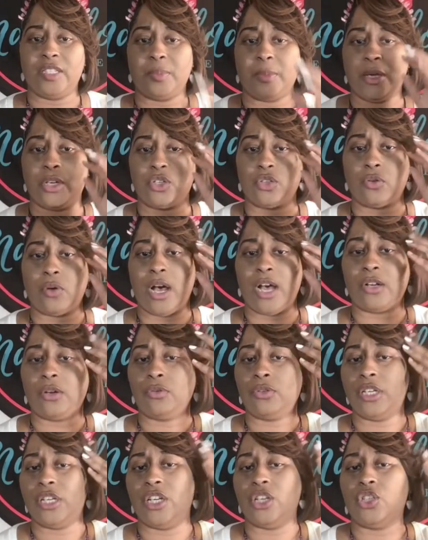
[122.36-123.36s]
special. I
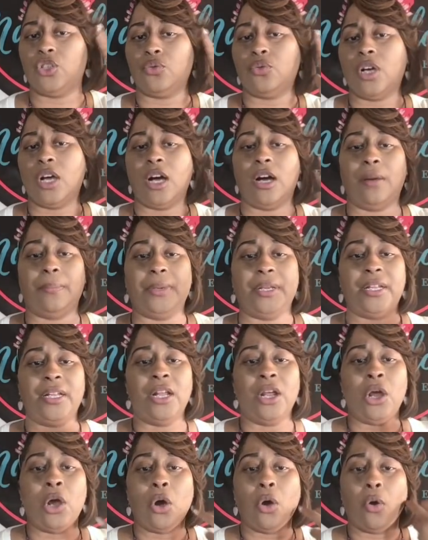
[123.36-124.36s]
don't need you coming
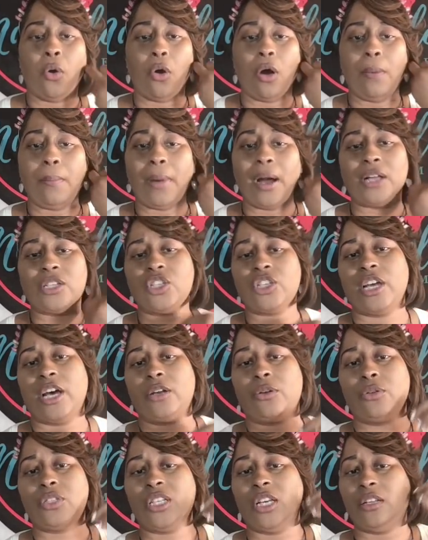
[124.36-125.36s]
on my
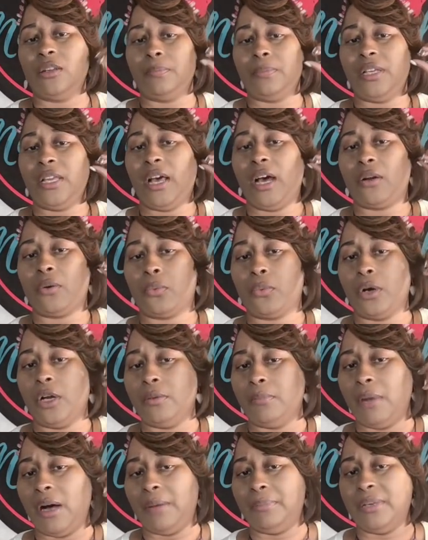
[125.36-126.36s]
channel telling me how to run
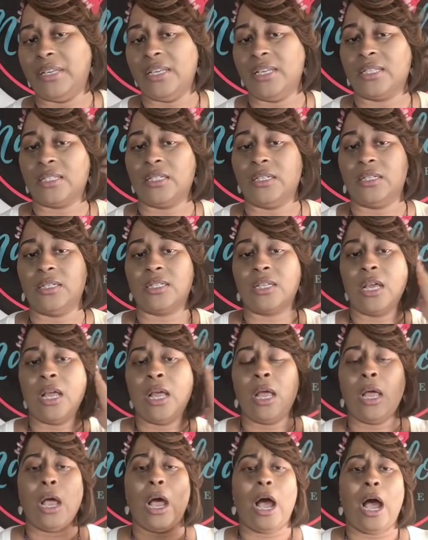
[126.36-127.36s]
my business.
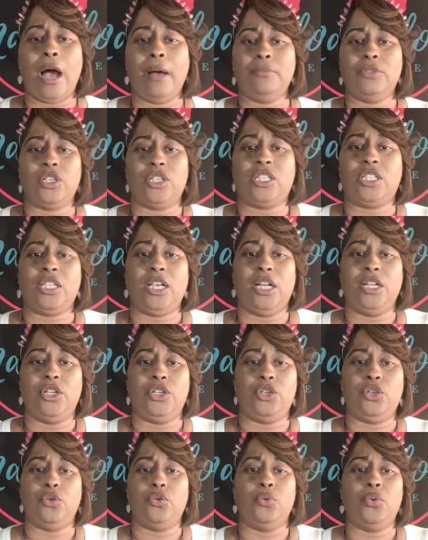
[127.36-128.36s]
I'm just telling
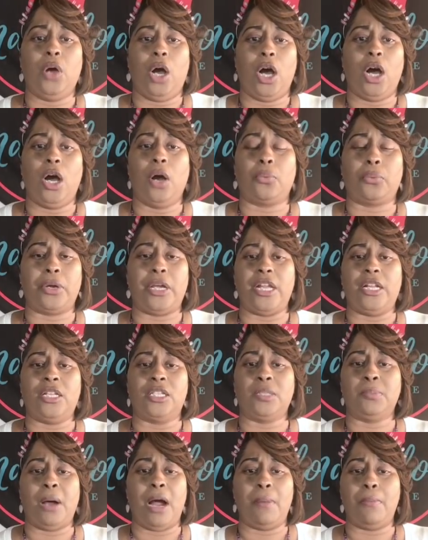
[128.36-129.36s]
you
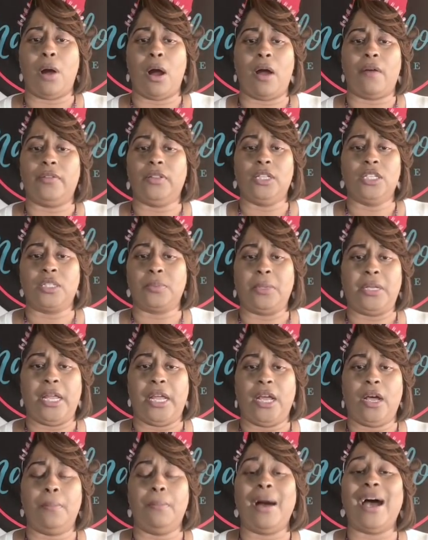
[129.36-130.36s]
readings by Marvelous
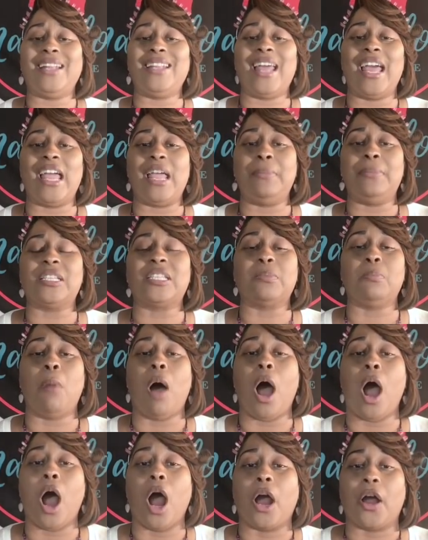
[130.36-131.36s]
Madame. My name is
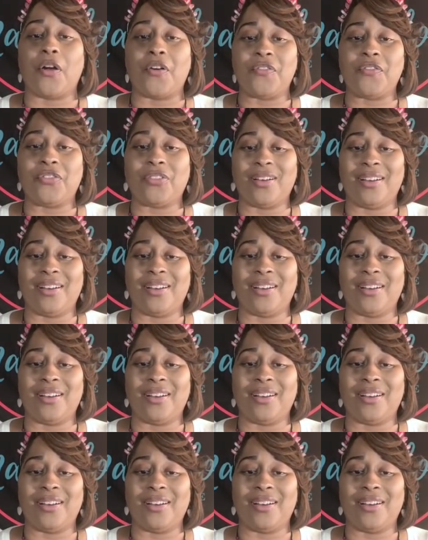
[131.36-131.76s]
Marv.